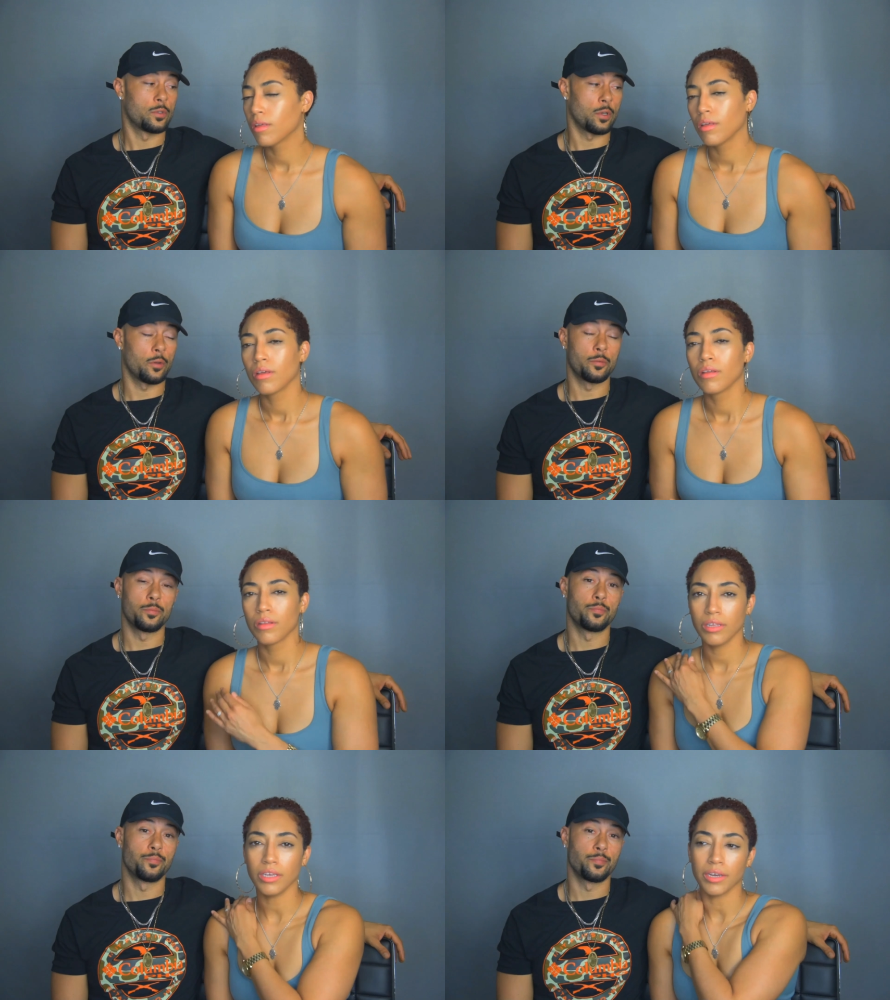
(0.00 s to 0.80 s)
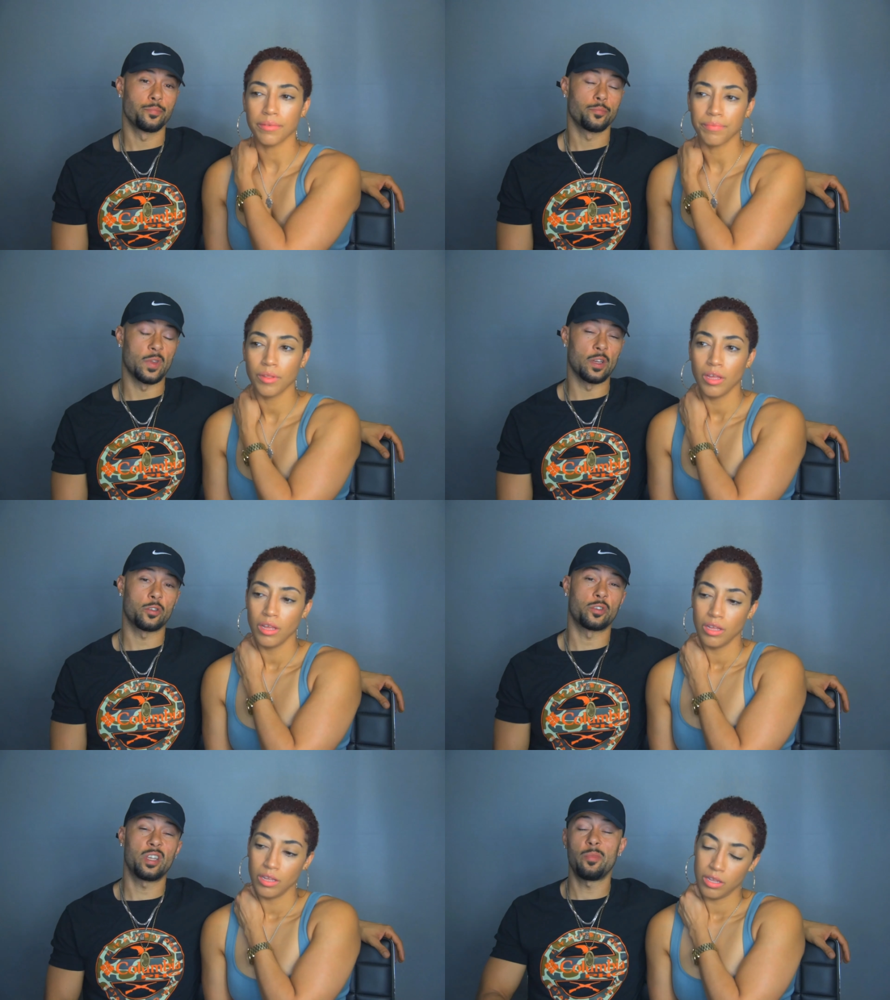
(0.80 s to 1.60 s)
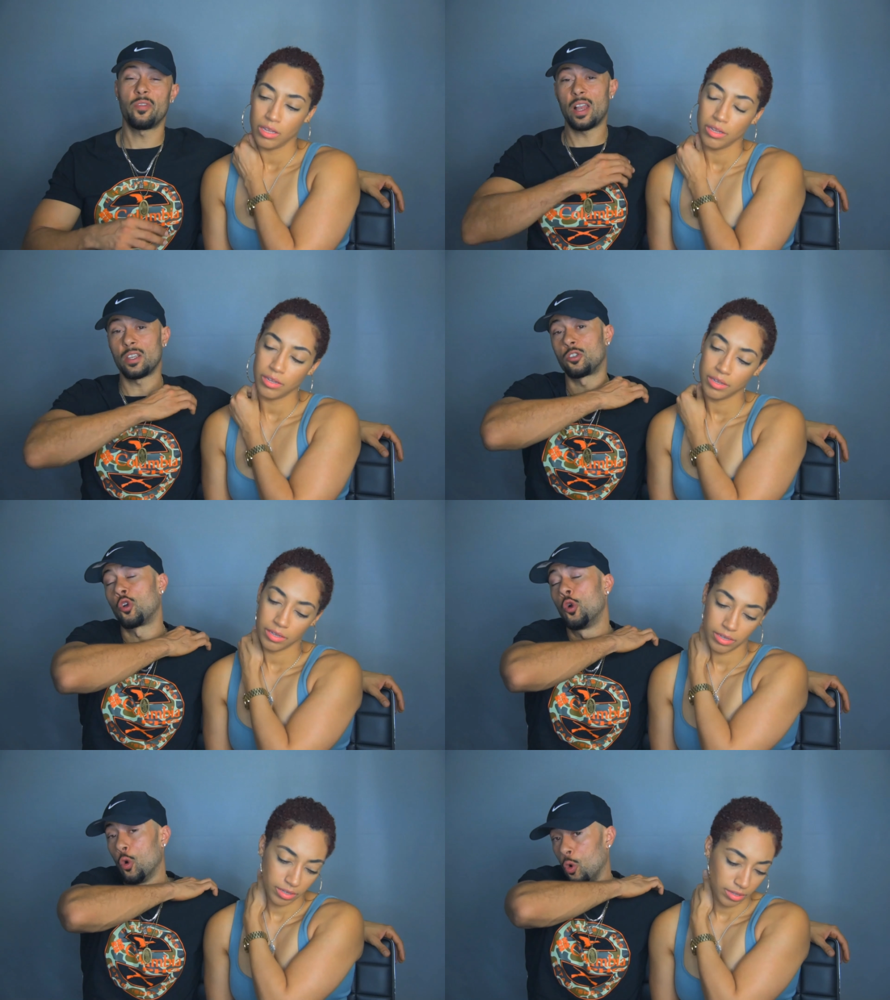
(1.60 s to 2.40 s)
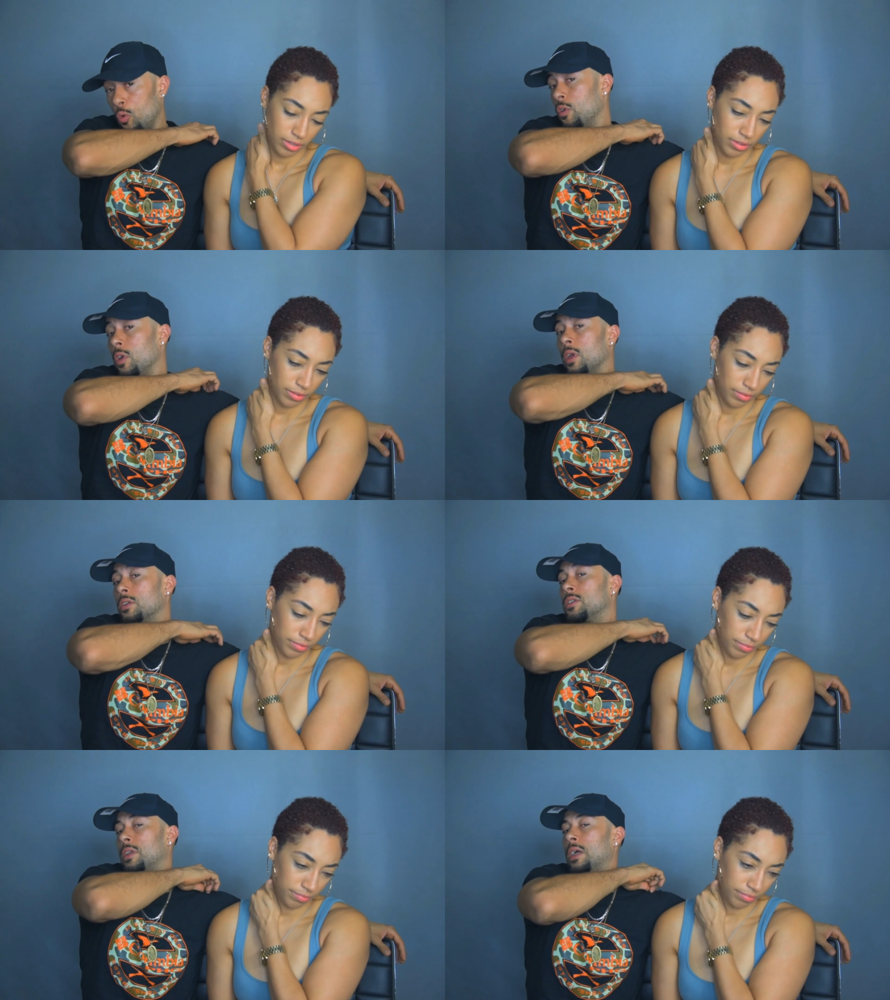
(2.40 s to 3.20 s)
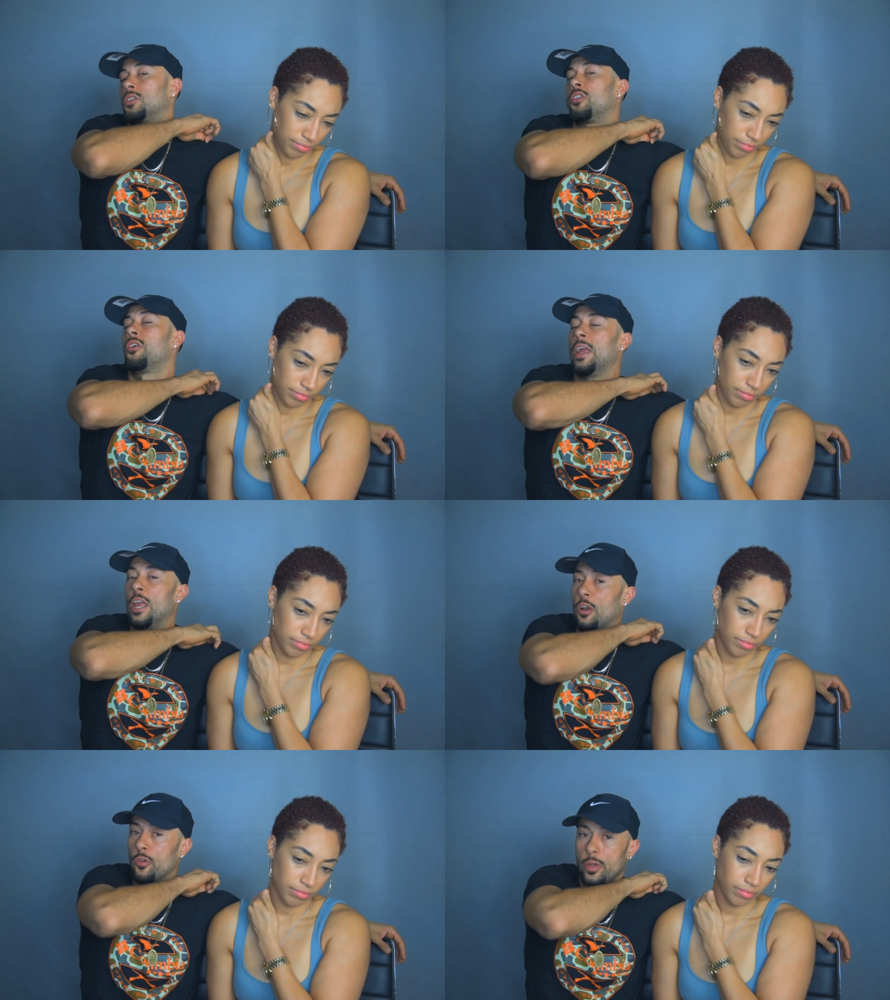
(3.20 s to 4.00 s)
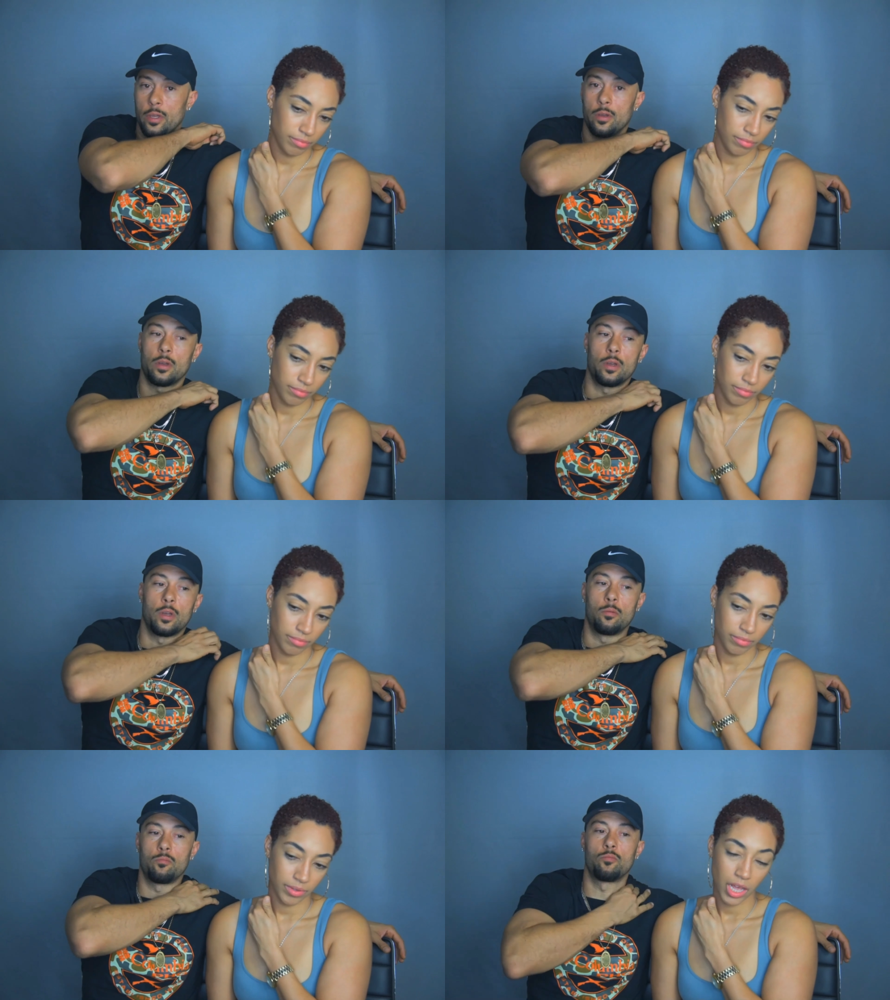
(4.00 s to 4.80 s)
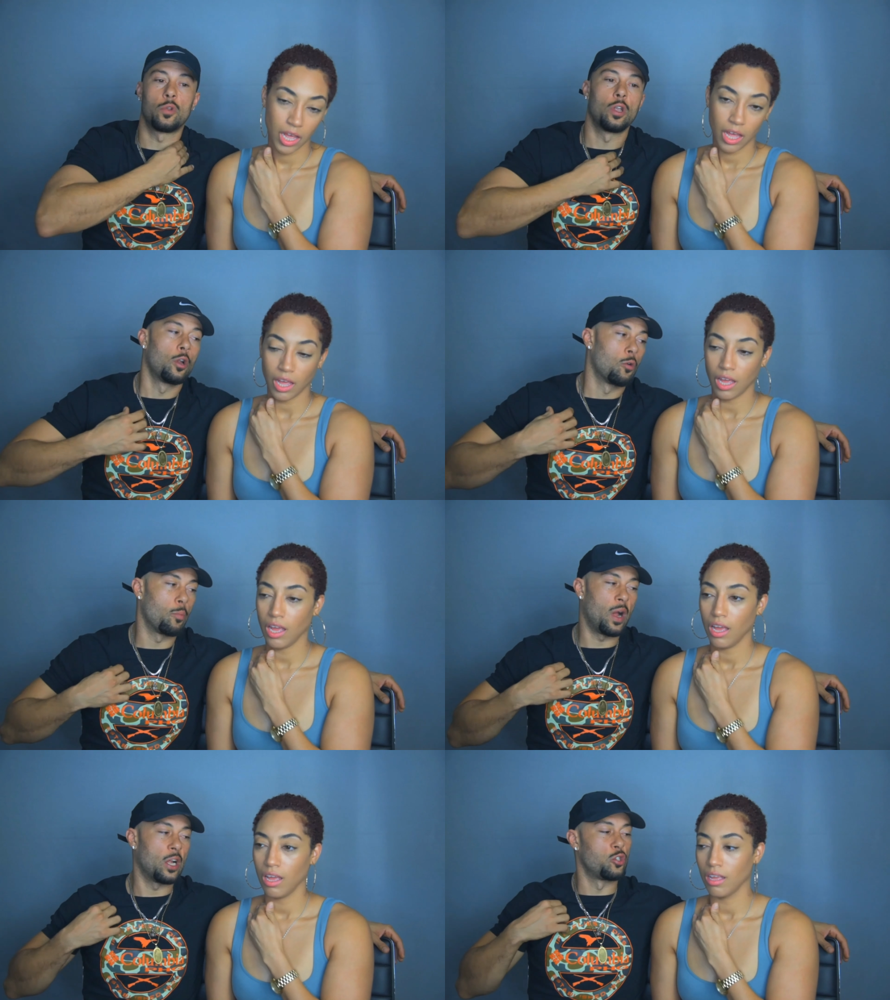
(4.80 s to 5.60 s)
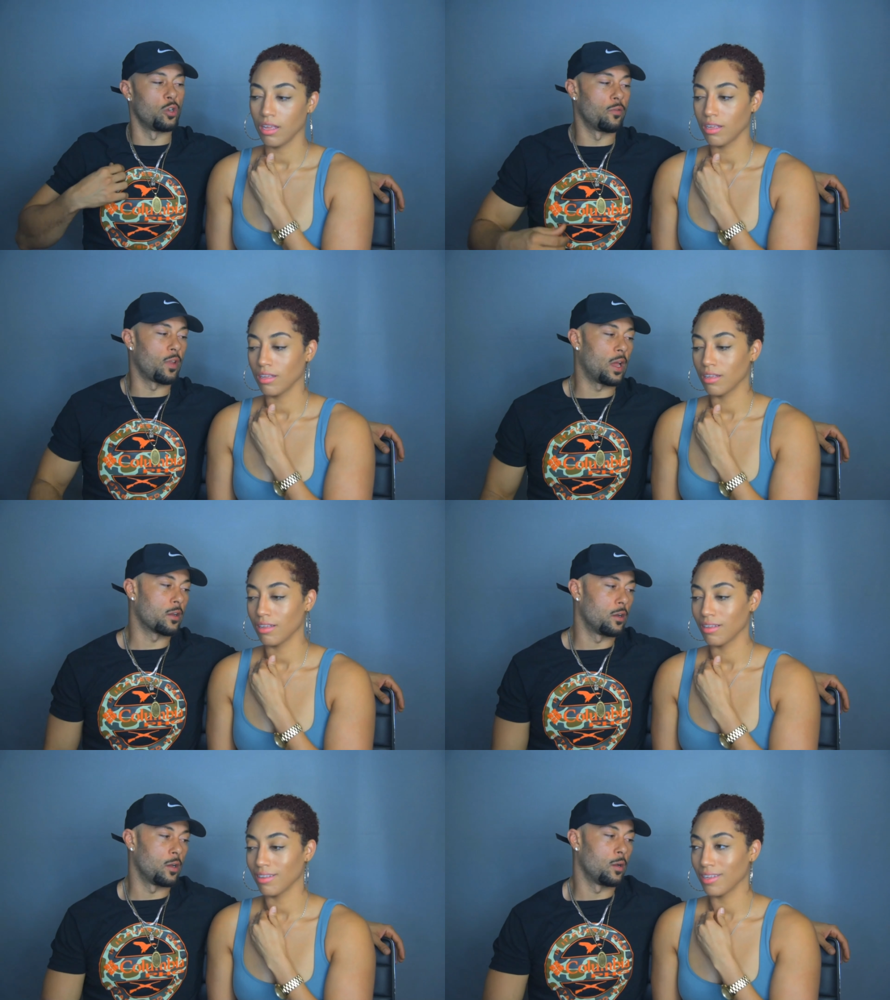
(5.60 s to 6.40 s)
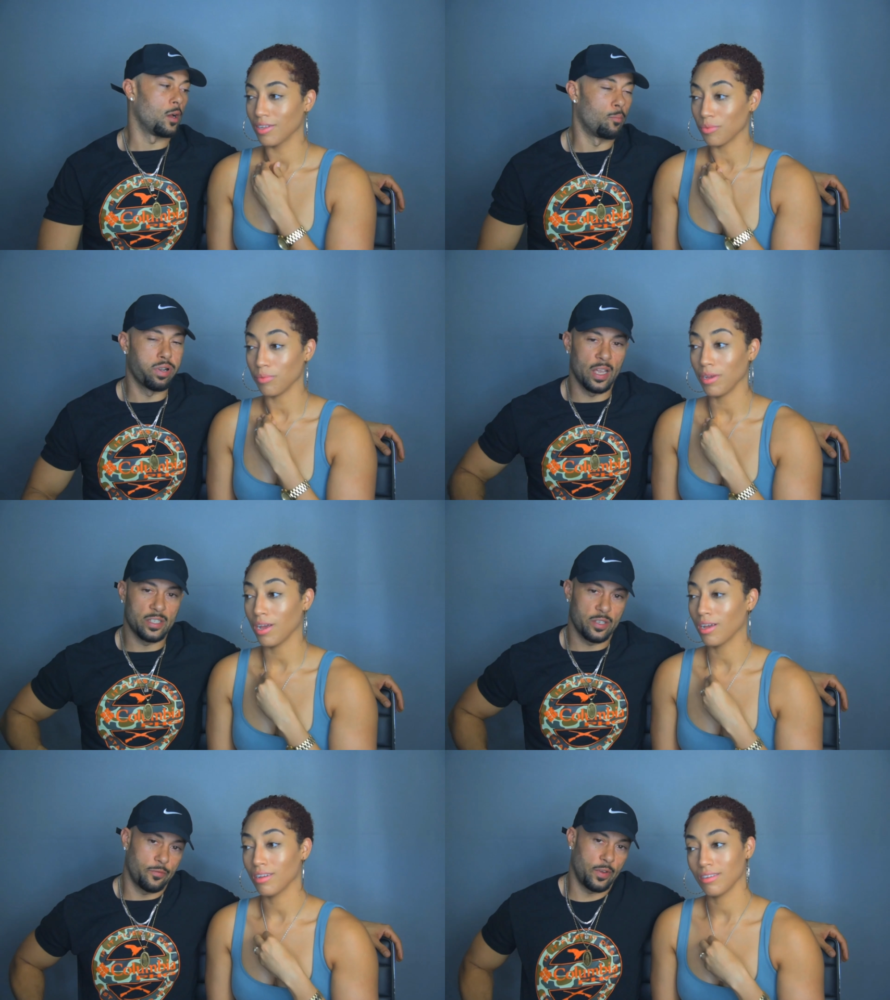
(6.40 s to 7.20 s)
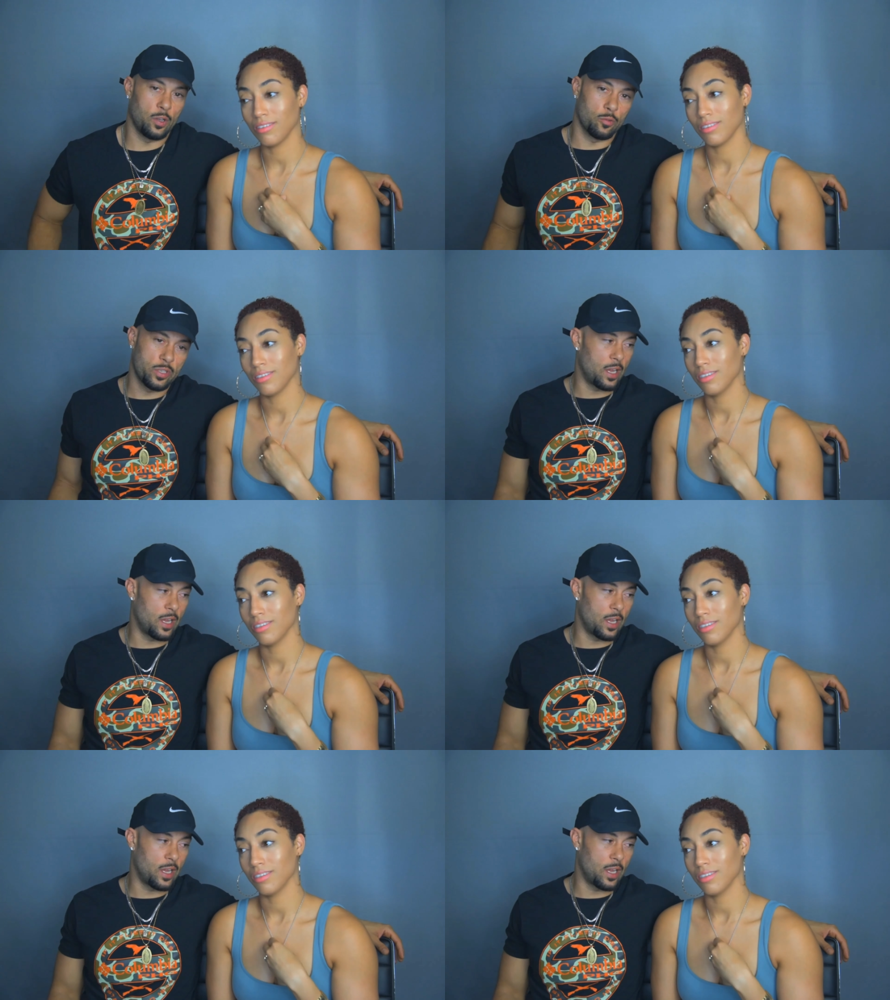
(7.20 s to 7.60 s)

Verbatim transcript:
Speaker 1: So. Yeah. Yeah. So Simi Valley's cool. It's a nice little area. Um, reminds you of like a, a Pleasantville